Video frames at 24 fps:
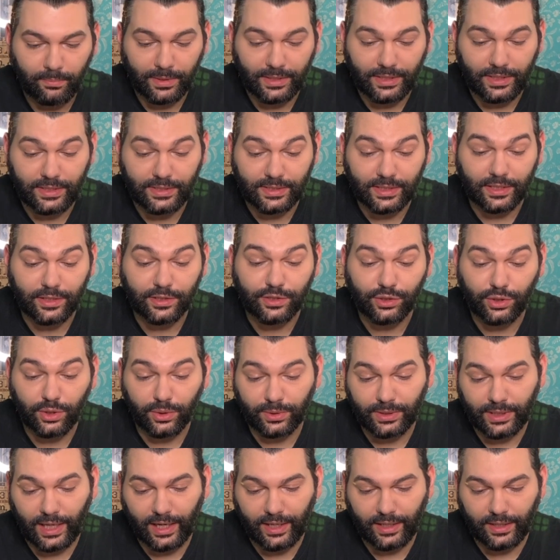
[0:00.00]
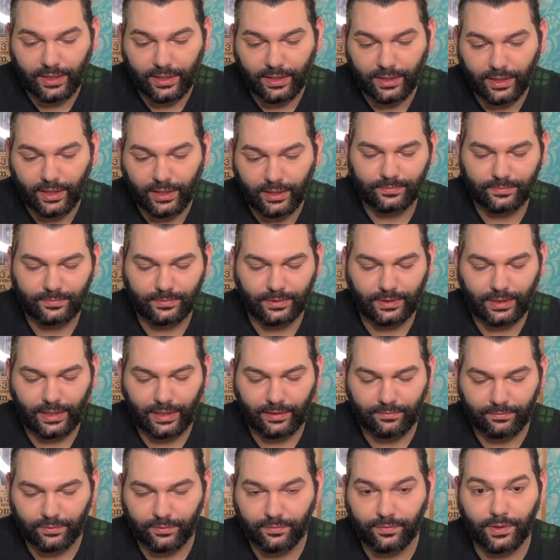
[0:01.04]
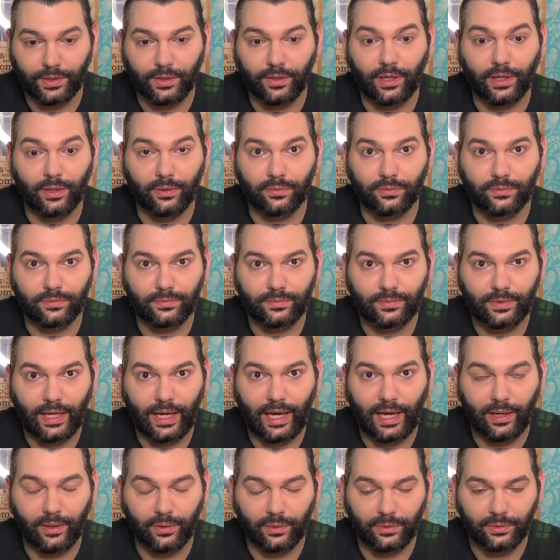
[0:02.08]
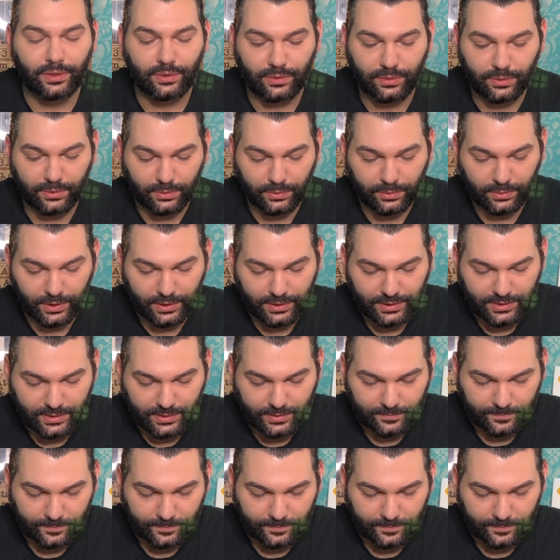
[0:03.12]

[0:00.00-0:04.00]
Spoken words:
But these are so tiny that I have to figure out how to do this.